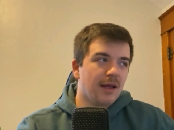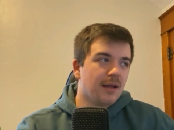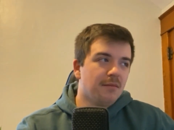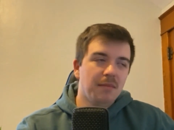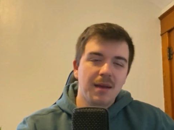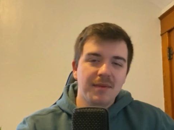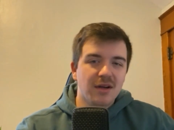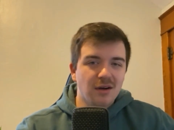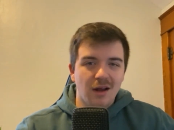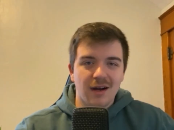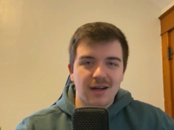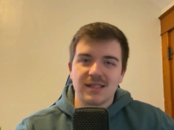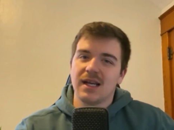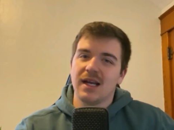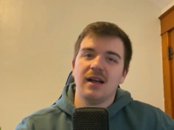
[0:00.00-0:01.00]
like maybe you're not
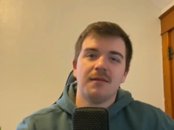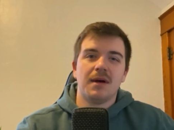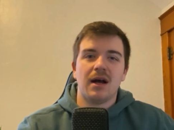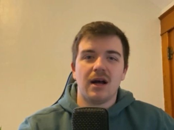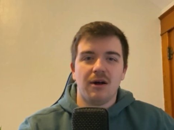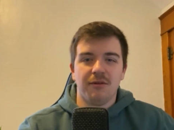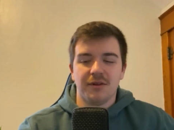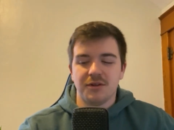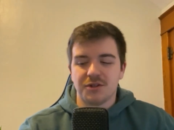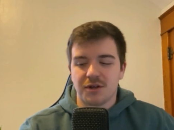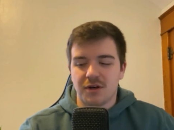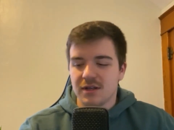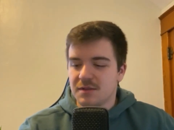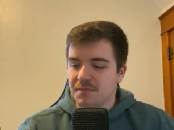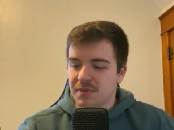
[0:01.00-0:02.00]
excited about health
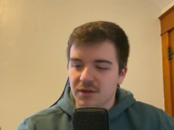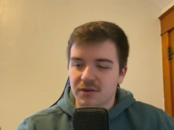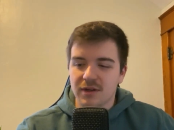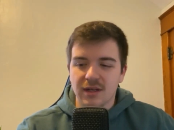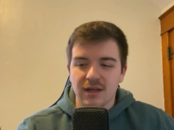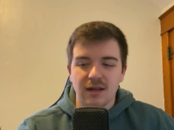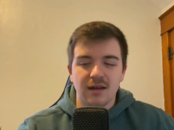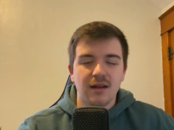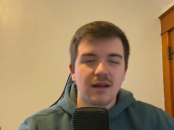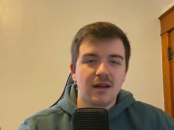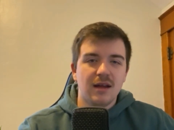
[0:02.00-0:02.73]
insurance, but you can get